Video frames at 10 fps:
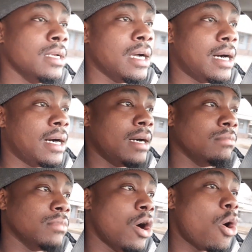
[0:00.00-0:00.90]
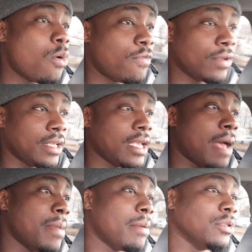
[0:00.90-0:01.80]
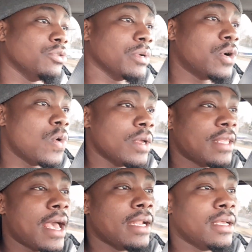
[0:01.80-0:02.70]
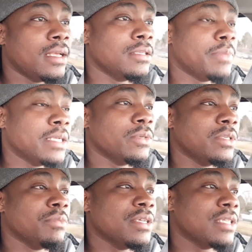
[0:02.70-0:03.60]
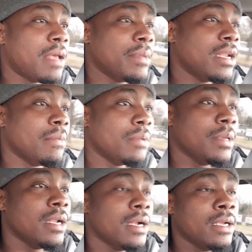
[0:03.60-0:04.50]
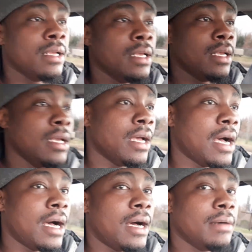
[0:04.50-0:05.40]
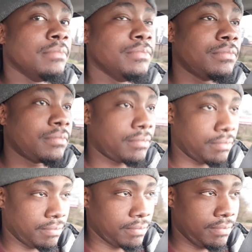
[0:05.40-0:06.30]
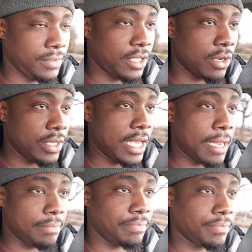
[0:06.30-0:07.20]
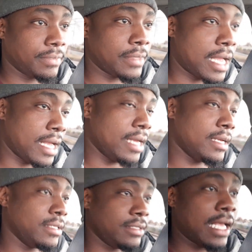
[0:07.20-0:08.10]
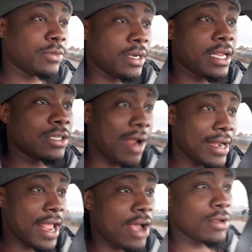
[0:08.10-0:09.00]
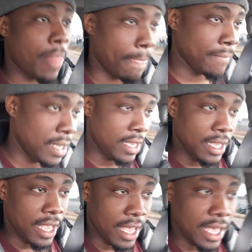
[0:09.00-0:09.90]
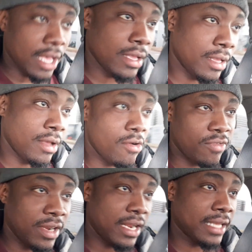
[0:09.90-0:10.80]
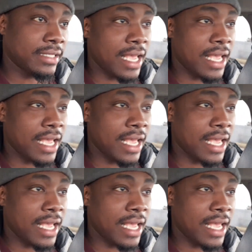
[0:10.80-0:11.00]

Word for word: Um, hopefully, I'm able to record that, especially with Jamisha not being able to be there. Um, so yeah, uh, that's what it is right now and hopefully next